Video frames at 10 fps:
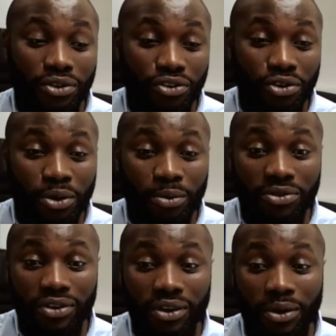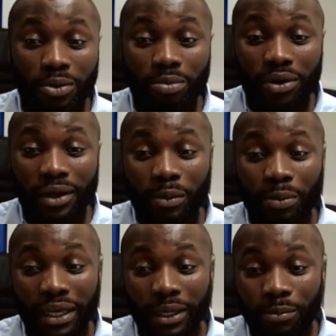the shops to go and buy a
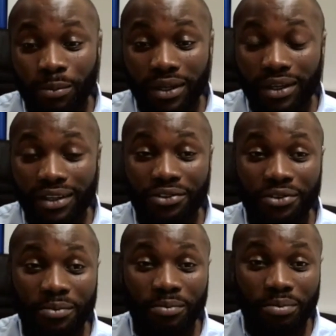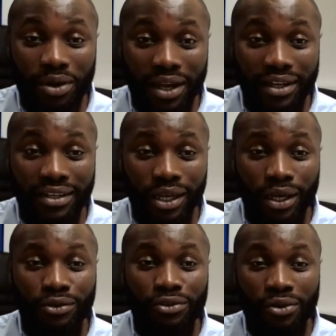paper, some bread,
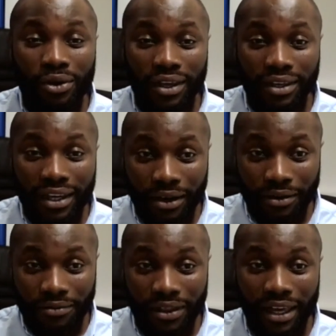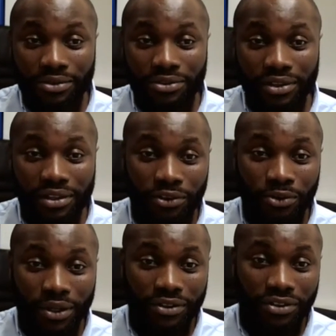try and get out of the house at
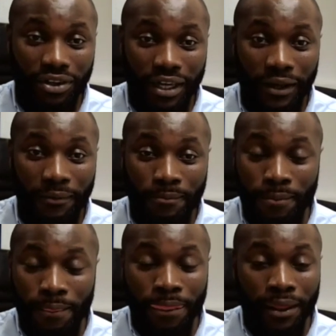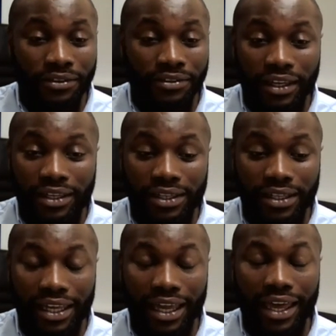least once a day.
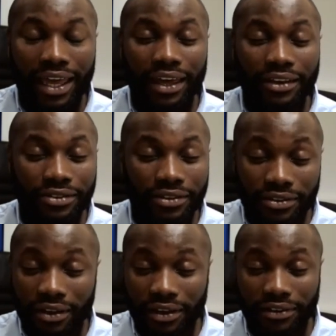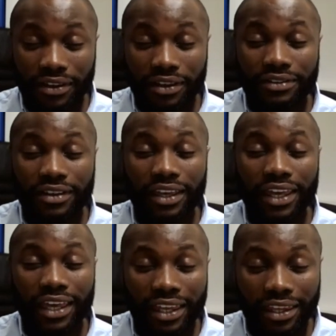Secondly, exercise is
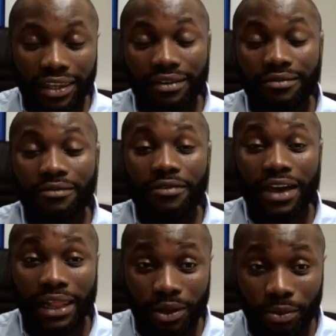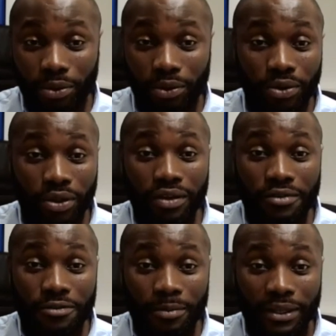invaluable
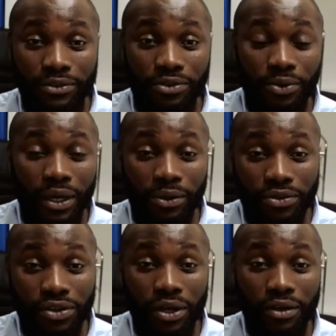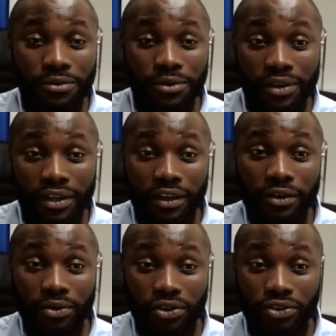for mental health. You know, if you can
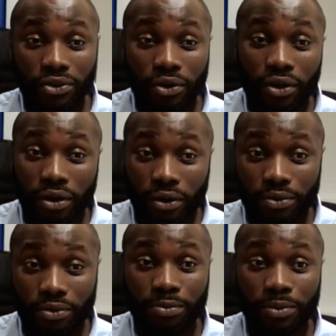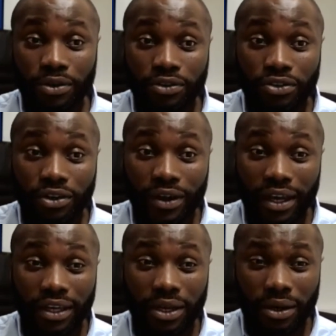increase your heart or respiratory
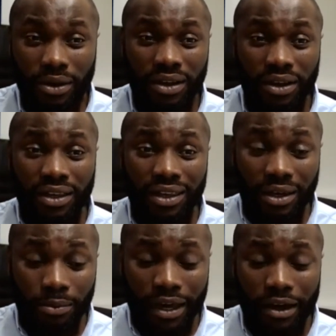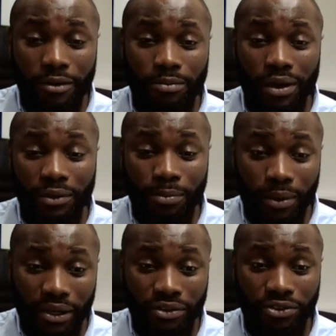rate, you know, get a bit out of breath,
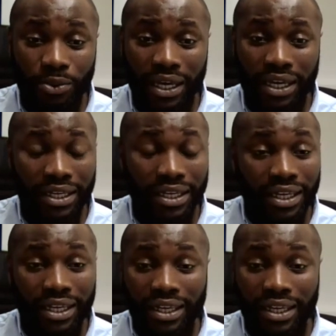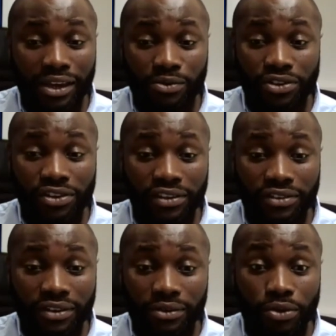break a sweat, it
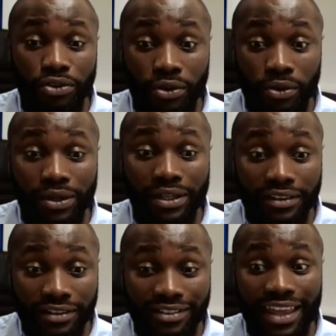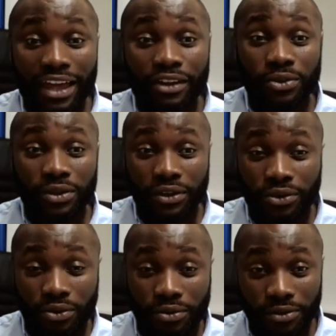releases natural
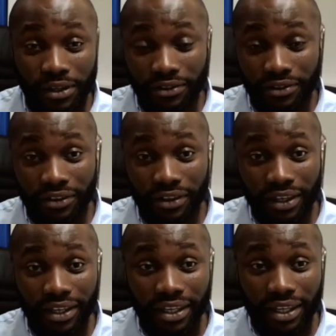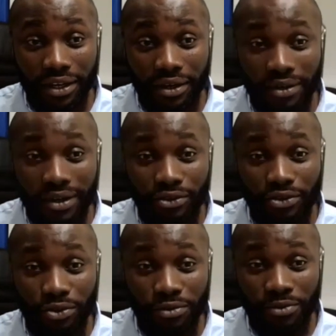endorphins, you know,
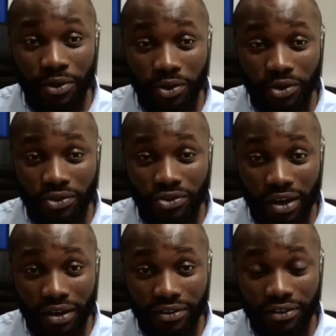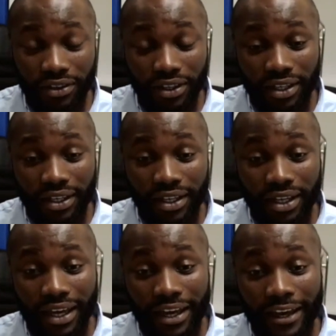natural feel-good drugs.
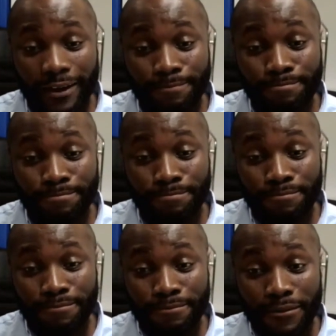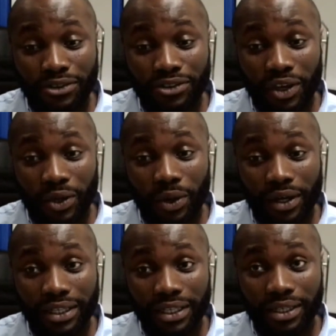So
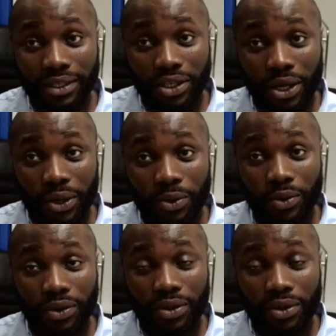I think, you know,